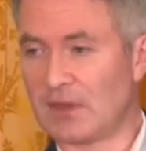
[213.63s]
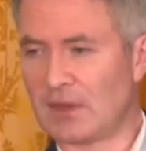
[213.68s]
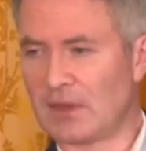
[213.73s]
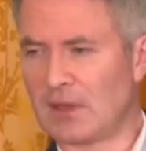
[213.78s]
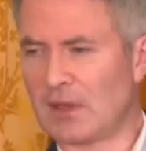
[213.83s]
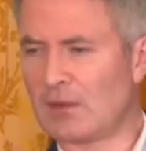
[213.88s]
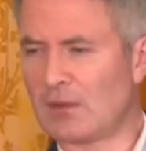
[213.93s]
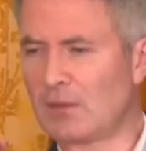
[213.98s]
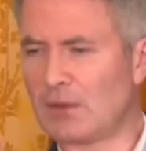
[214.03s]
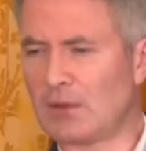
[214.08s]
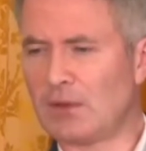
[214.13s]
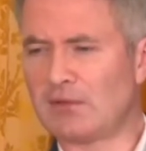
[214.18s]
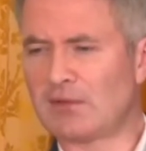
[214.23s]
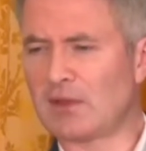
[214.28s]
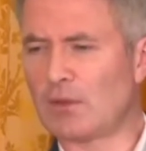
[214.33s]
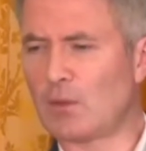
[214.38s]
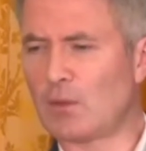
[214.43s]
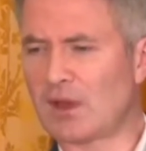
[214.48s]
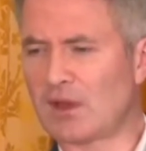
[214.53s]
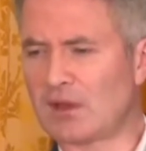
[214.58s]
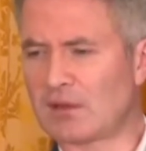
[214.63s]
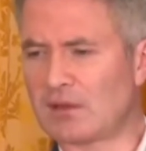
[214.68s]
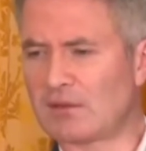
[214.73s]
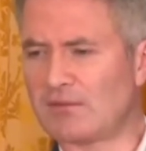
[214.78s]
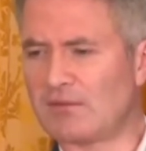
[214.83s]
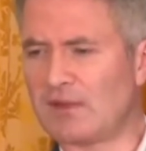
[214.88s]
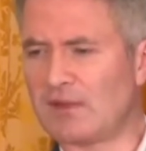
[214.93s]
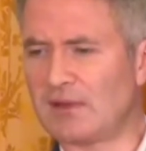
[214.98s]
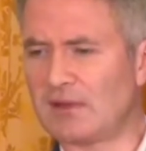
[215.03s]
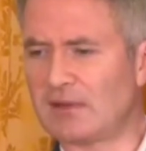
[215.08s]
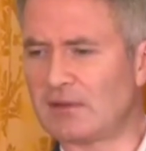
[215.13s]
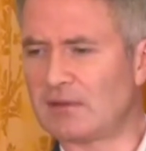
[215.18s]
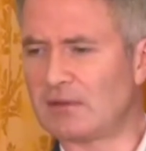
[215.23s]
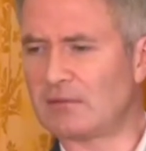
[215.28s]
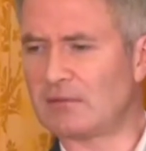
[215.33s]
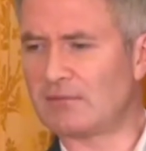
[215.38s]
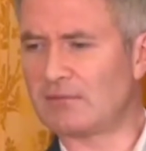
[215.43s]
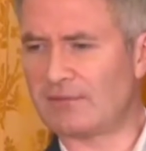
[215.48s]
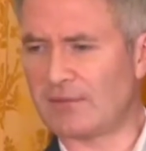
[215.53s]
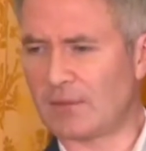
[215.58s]
Now, losing 1
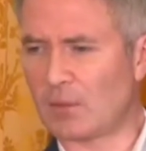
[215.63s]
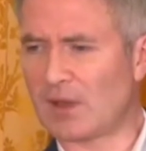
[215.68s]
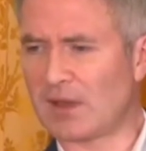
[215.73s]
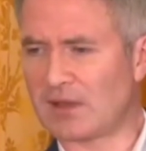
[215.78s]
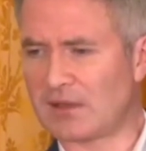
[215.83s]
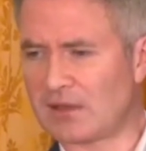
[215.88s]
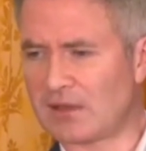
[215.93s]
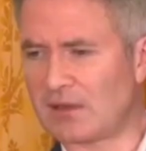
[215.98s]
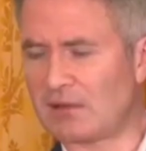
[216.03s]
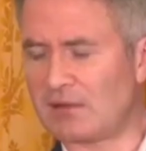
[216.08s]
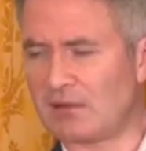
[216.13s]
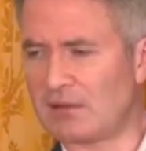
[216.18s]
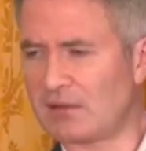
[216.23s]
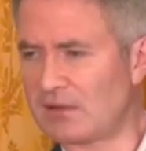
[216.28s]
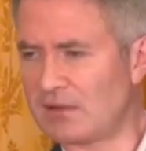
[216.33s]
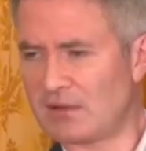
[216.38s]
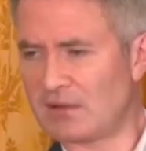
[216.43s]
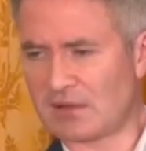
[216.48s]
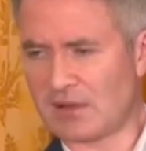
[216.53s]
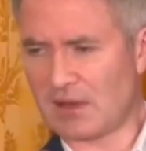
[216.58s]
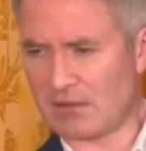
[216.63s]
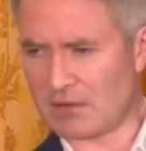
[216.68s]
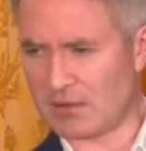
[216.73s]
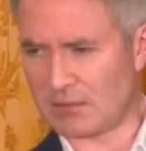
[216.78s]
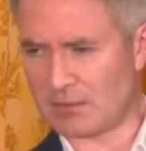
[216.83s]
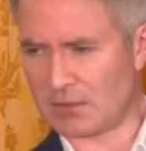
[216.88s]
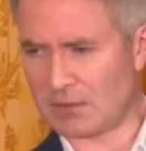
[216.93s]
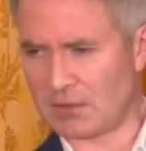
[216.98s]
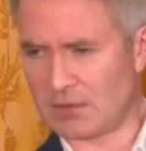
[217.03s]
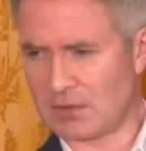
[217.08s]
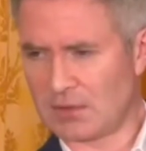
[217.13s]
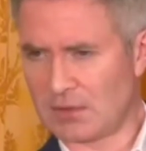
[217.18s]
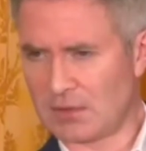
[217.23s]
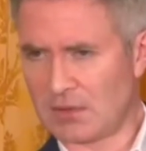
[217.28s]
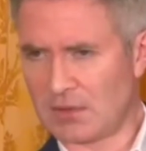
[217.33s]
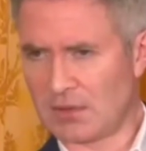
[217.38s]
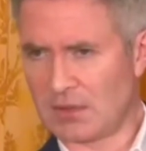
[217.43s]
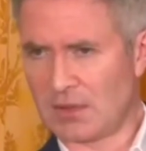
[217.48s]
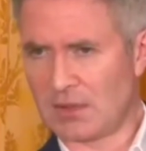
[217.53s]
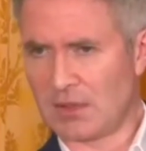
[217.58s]
civilian for 1 terrorist is terrible,
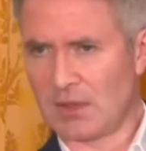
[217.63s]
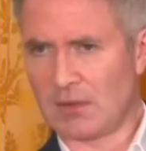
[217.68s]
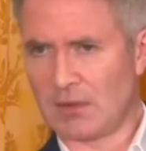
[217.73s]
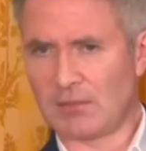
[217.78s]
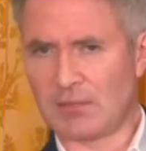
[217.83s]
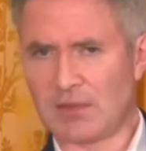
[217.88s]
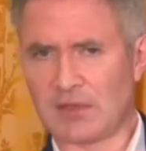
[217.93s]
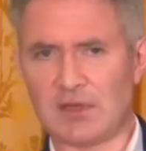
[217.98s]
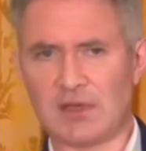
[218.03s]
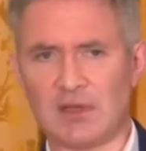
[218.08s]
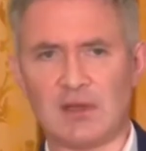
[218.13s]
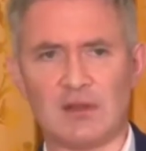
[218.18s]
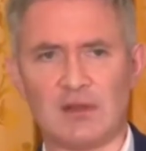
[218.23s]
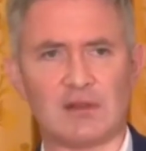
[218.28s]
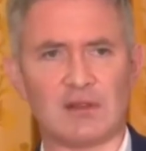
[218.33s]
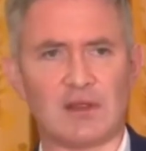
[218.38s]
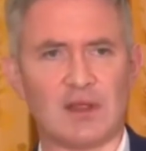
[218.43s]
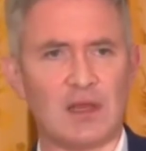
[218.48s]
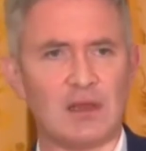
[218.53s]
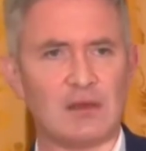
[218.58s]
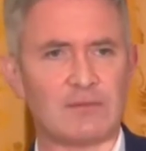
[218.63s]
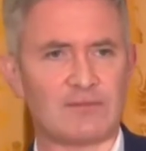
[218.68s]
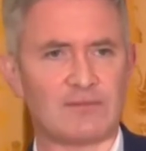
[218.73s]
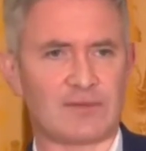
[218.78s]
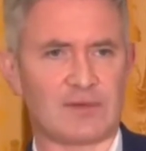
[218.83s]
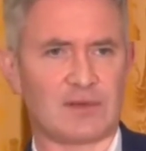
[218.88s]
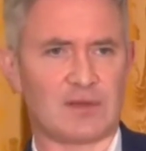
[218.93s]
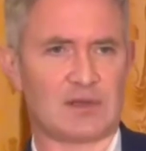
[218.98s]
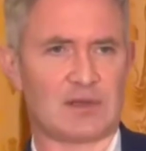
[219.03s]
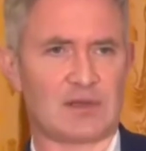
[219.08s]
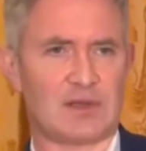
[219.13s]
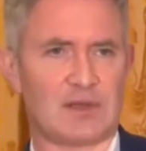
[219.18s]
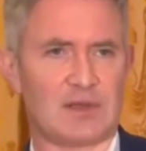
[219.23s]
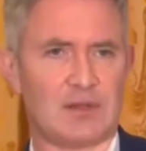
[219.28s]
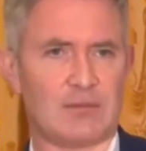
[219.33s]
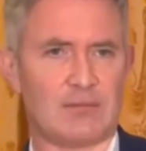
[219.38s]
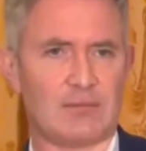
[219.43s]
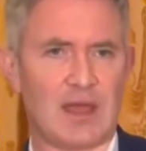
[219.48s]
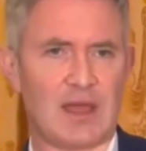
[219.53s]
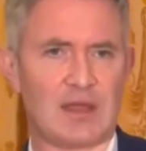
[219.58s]
but it is
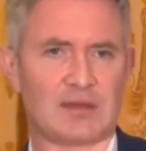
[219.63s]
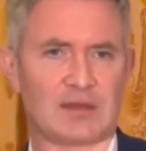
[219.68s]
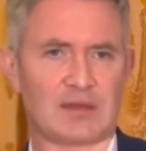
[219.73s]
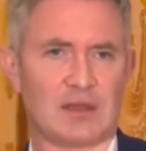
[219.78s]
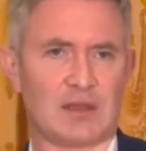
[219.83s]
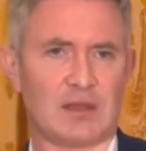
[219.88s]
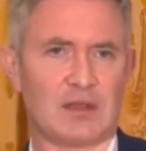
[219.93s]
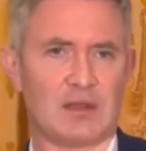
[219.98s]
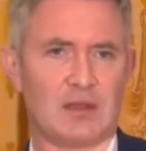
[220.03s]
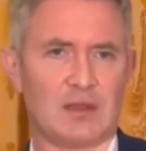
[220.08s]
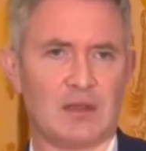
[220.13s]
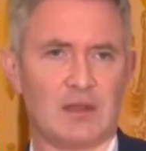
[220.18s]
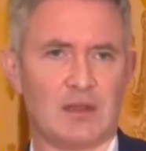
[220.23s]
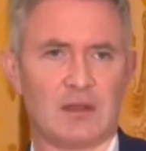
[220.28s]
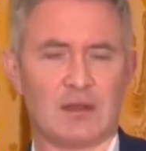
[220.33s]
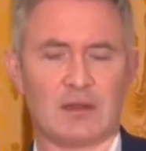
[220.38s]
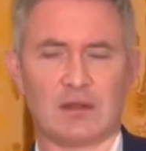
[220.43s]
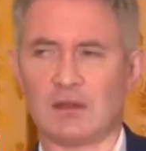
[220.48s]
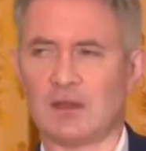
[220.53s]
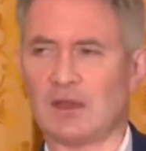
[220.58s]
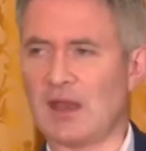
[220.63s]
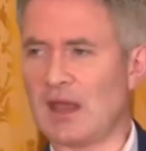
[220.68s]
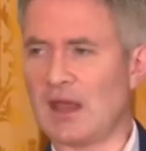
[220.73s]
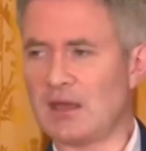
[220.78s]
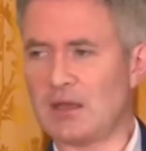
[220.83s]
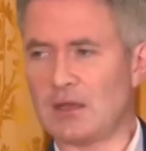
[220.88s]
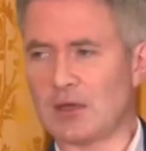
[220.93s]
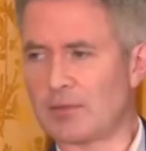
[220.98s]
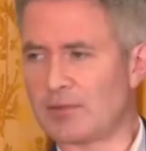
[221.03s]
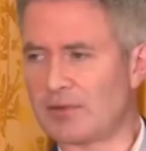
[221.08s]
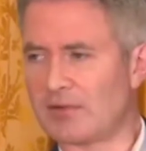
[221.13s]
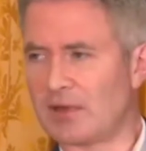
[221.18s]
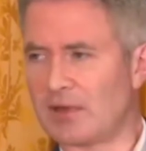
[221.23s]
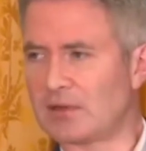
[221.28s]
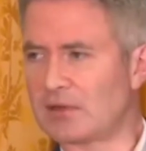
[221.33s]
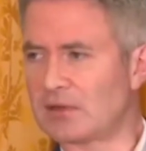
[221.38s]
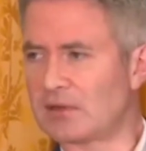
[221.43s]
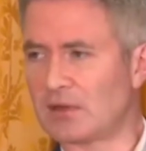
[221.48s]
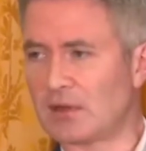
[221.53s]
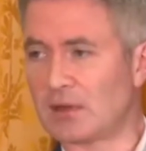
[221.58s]
infinitely better than any
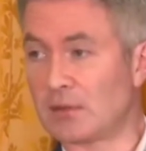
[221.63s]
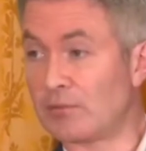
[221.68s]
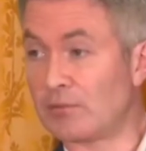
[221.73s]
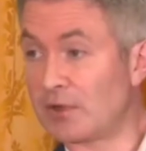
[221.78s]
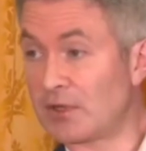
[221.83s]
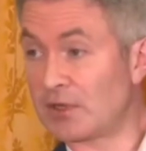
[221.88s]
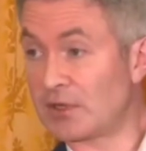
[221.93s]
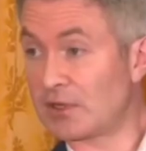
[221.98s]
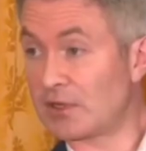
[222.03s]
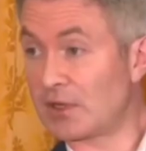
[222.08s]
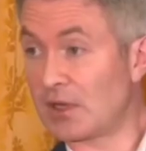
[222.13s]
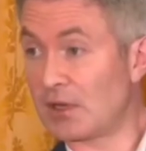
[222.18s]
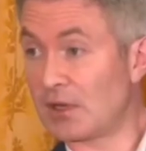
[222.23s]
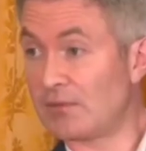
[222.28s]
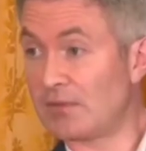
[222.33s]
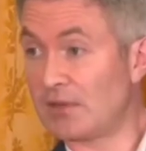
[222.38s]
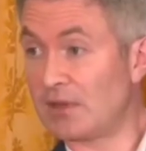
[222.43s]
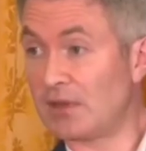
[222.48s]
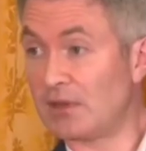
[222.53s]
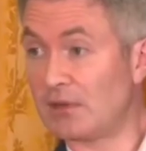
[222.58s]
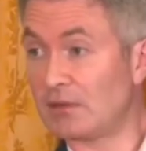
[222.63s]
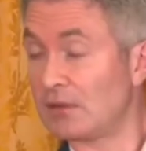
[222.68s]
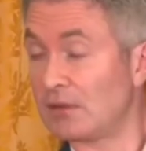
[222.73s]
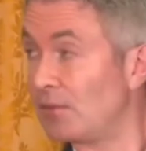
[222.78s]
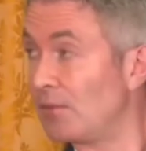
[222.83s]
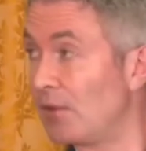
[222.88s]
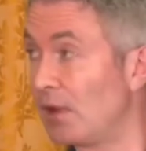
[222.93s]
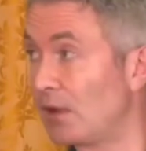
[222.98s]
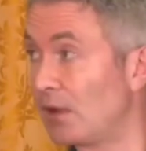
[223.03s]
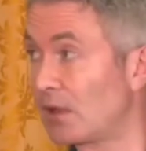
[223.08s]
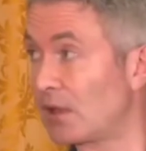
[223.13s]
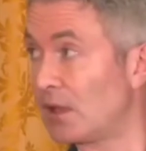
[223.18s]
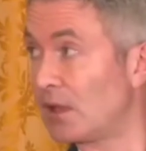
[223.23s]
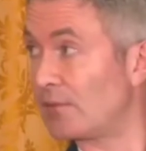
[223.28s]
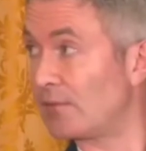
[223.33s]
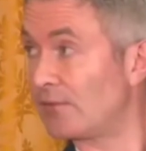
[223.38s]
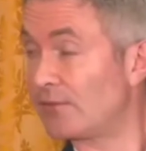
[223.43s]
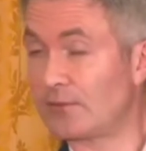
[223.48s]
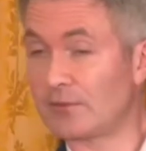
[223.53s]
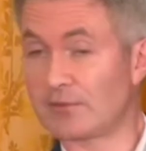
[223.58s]
operation the British Army, the American
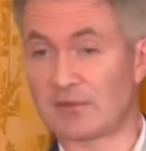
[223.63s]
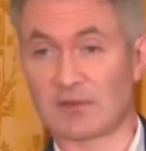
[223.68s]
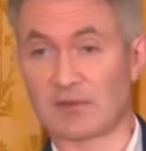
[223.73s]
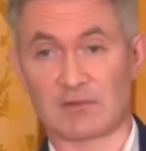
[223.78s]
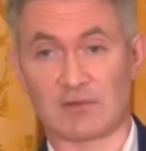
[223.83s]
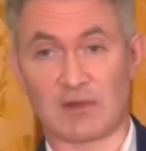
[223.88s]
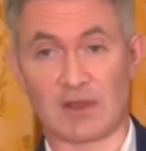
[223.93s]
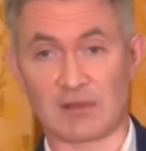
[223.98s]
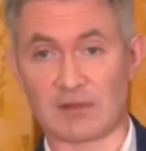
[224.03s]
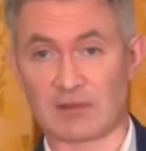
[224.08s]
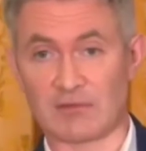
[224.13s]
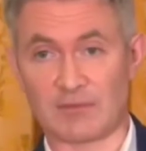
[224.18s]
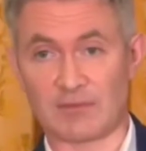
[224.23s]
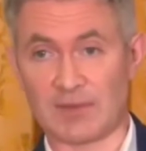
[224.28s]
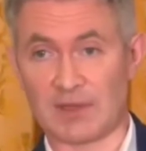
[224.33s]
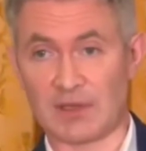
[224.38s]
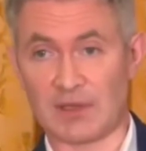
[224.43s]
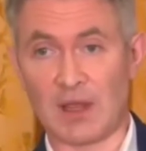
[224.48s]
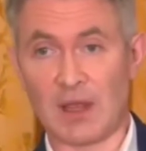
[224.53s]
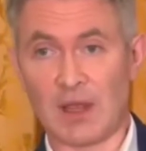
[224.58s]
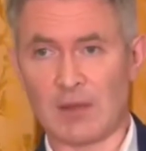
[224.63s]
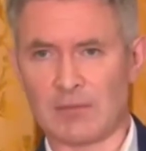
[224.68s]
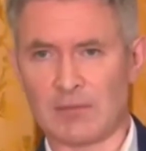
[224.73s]
Armed Forces, or others have been.